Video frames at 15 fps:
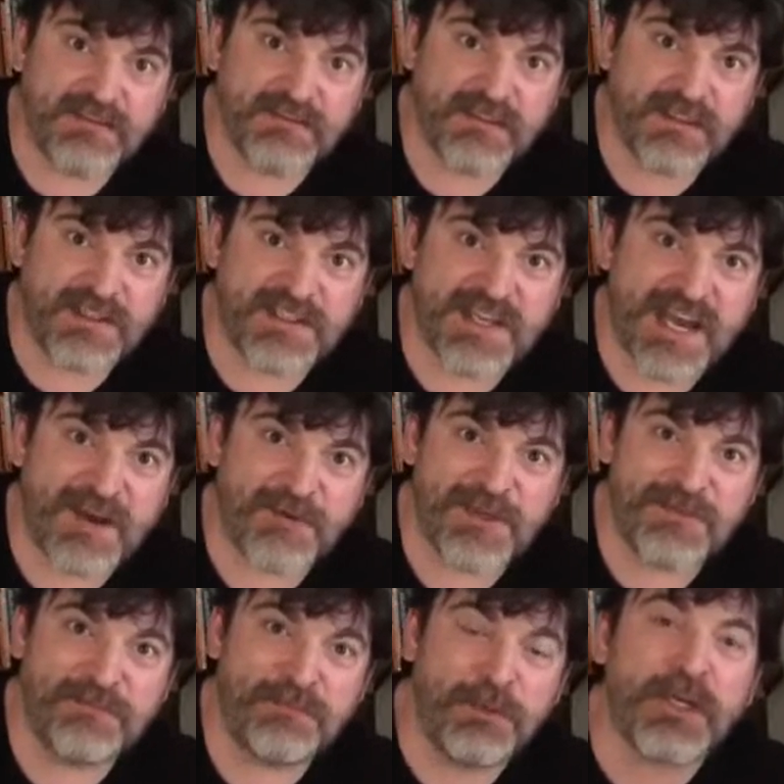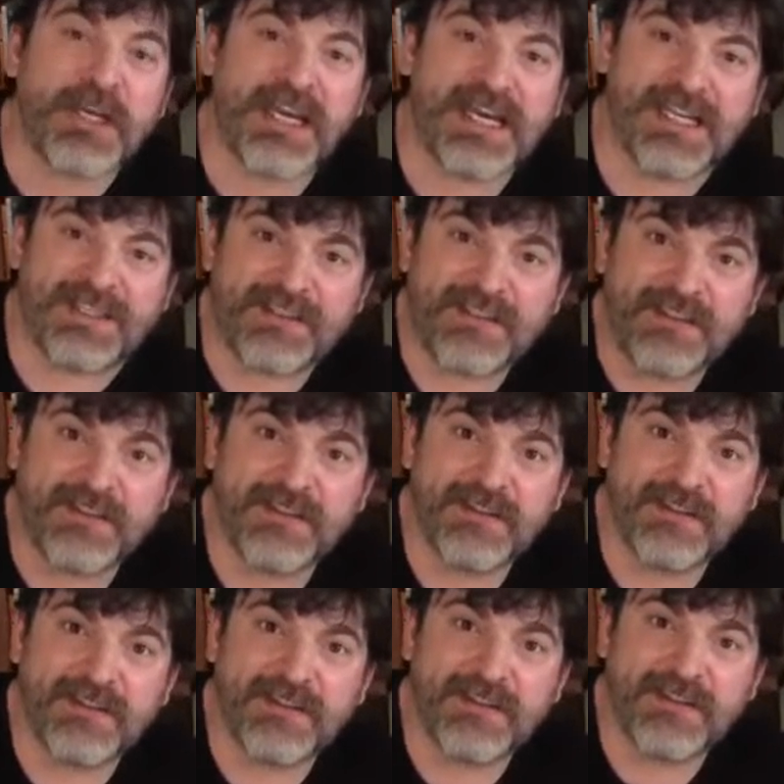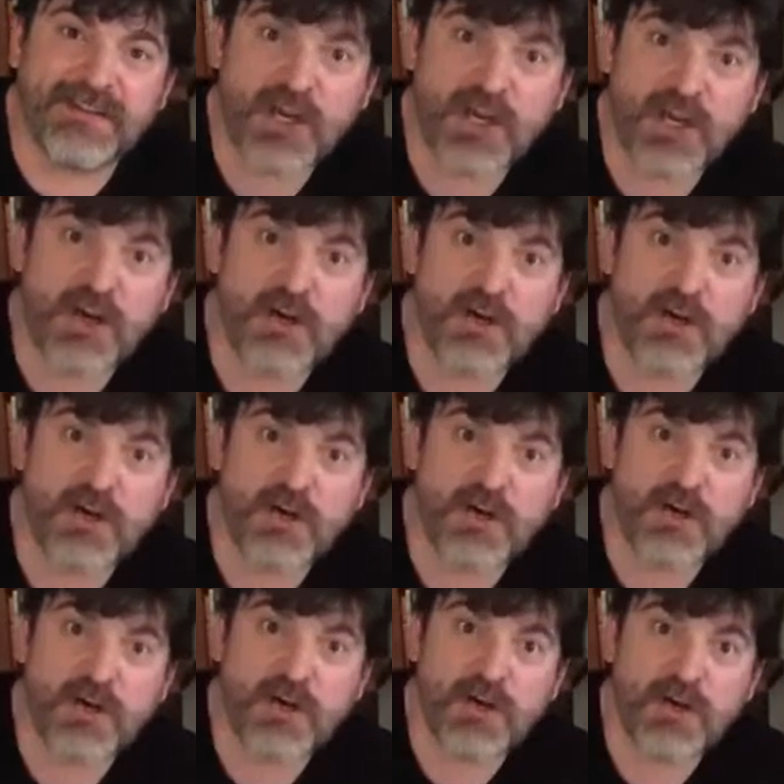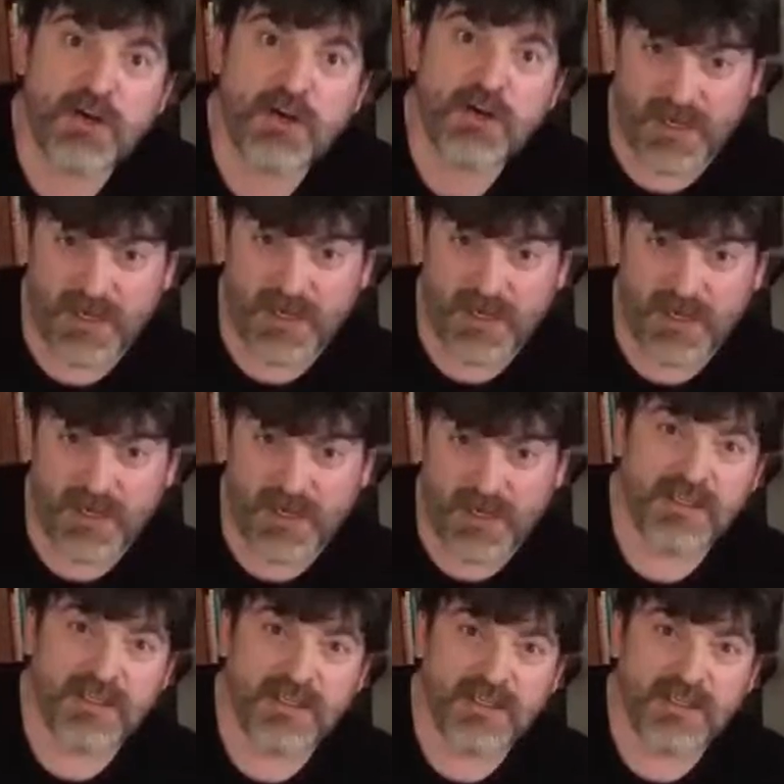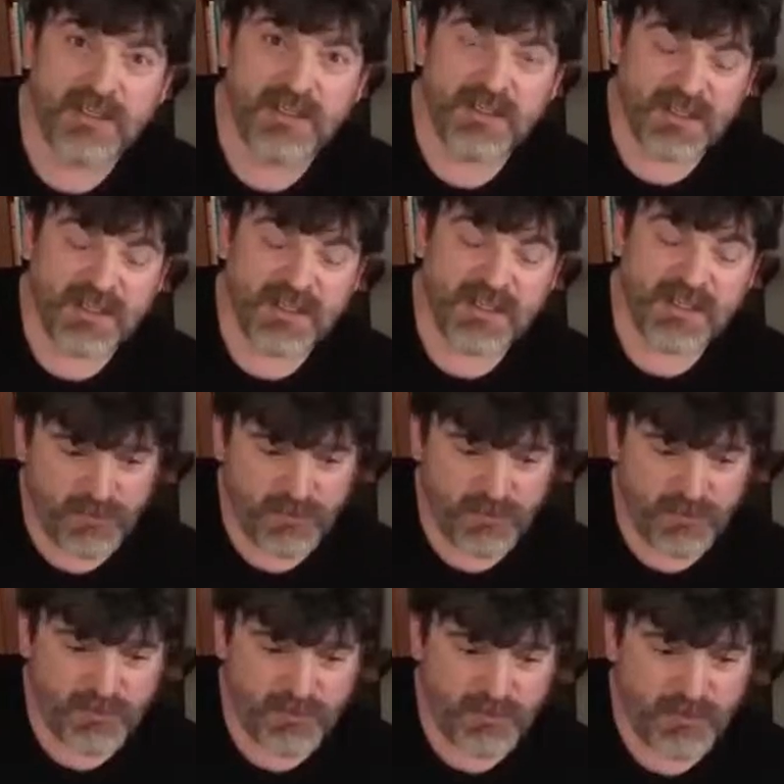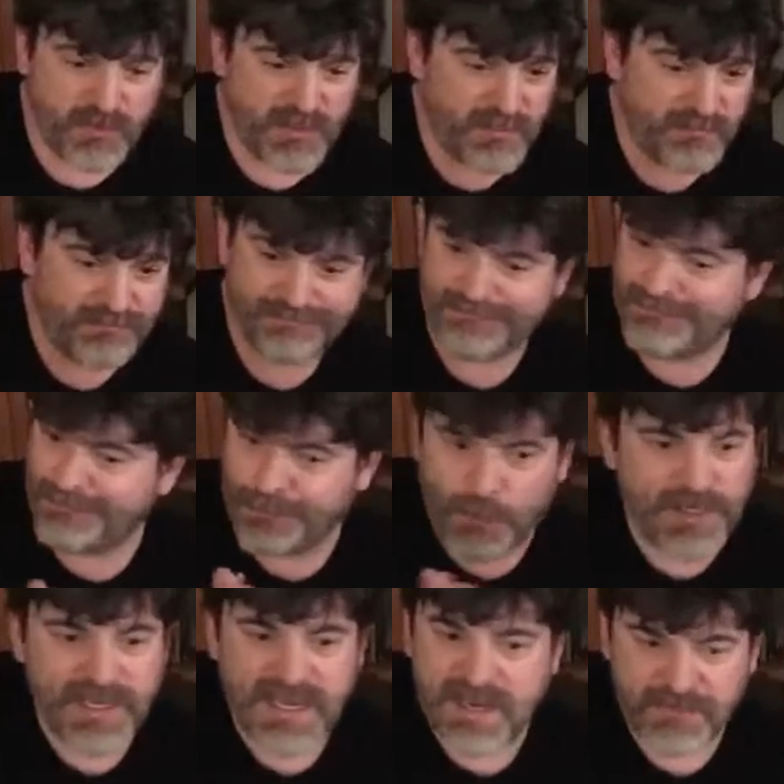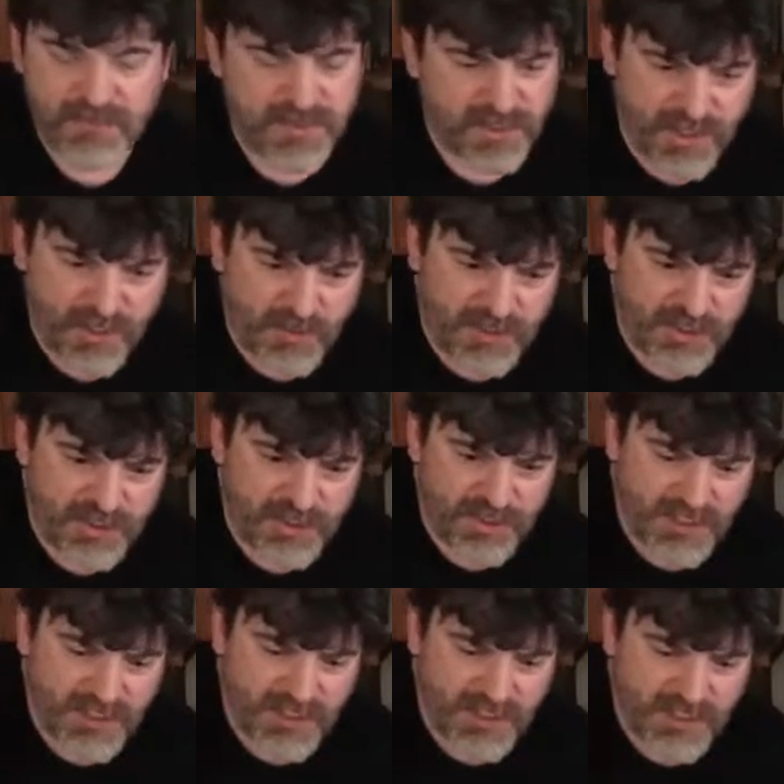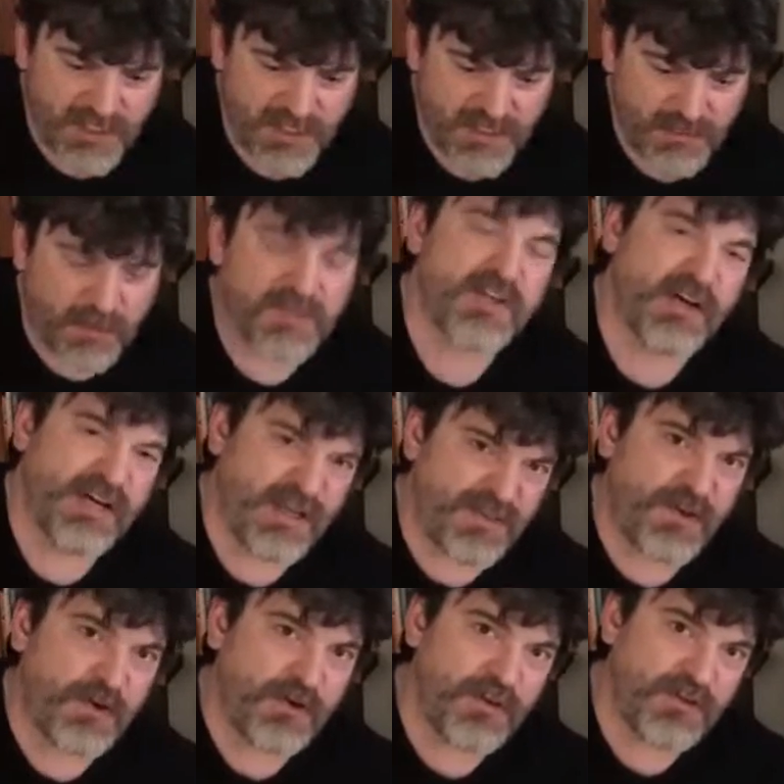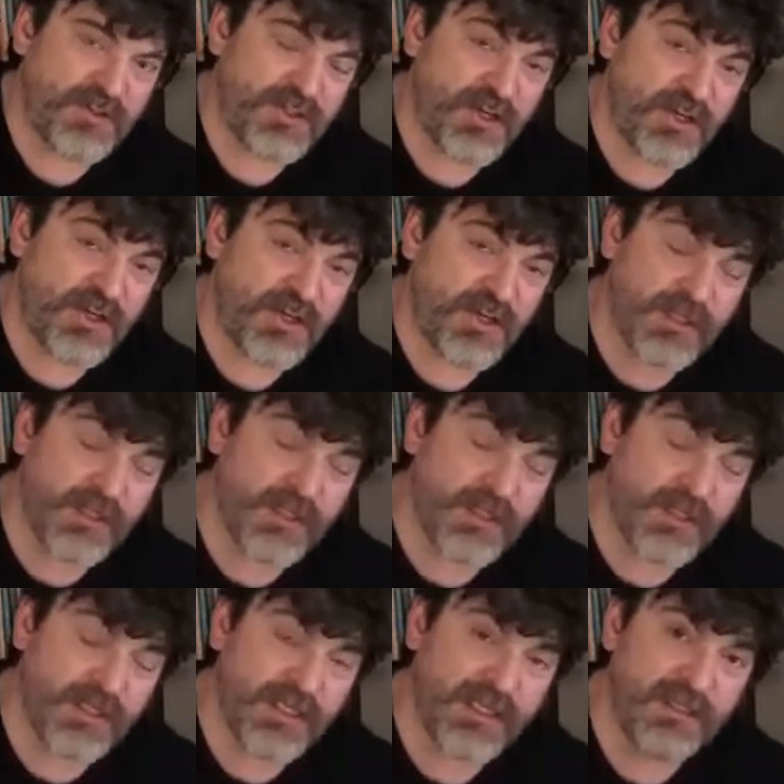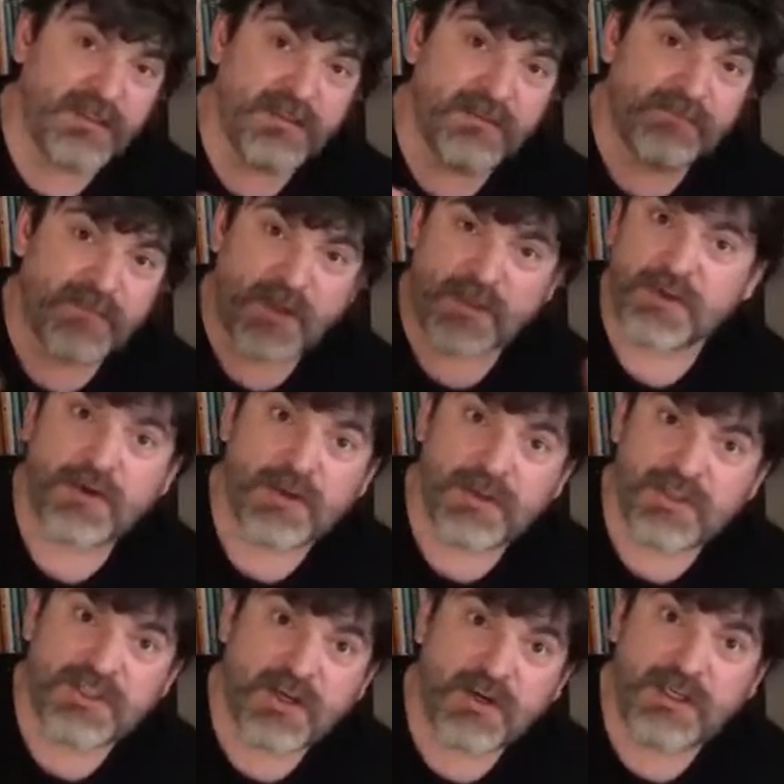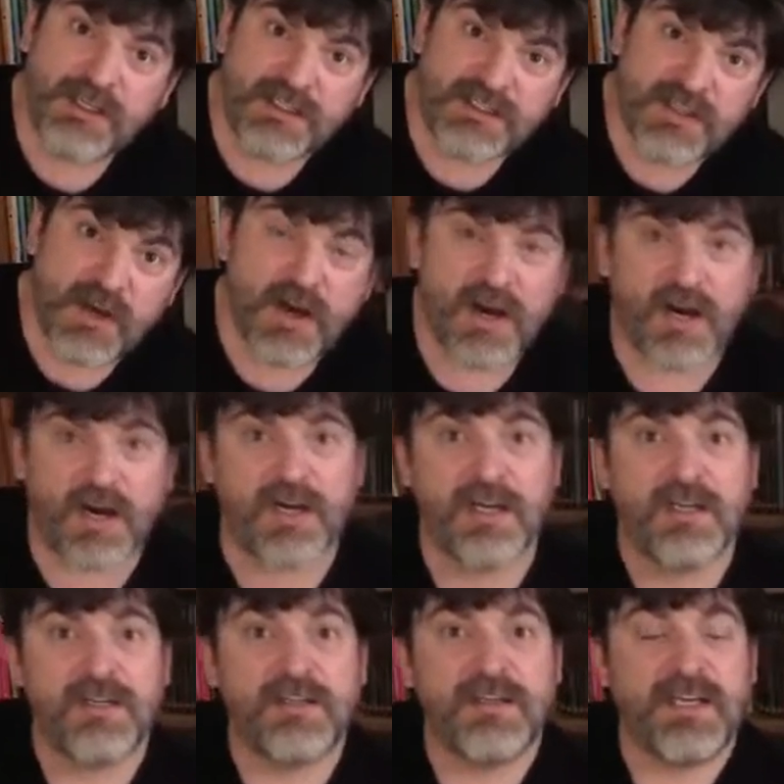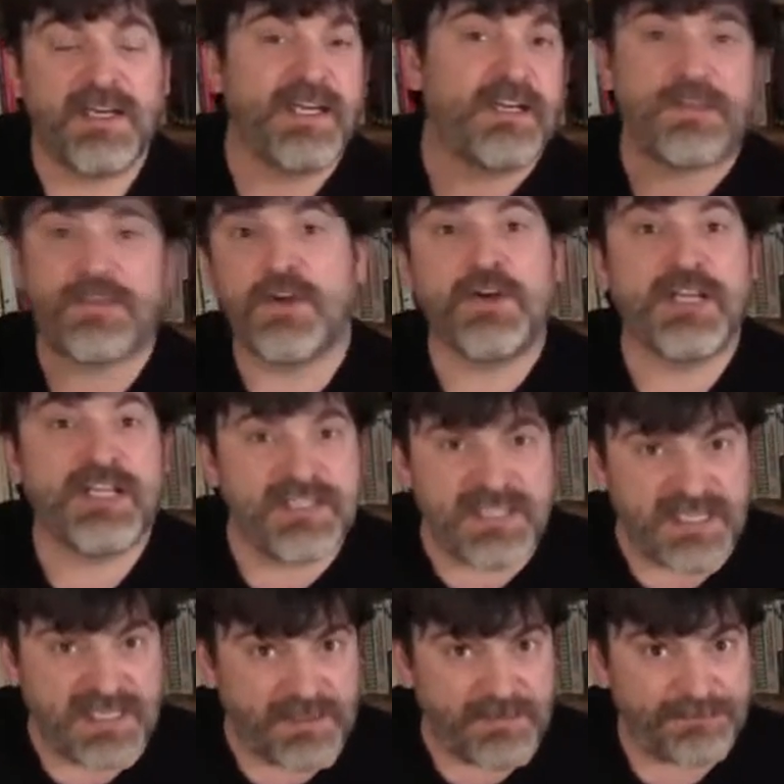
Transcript: Because I would bookend my shows so I wouldn't have to tune as much. And I'd do one half of the show in G tuning, or sorry, a third of the show in G tuning, a third of the show on guitar, and a third in D.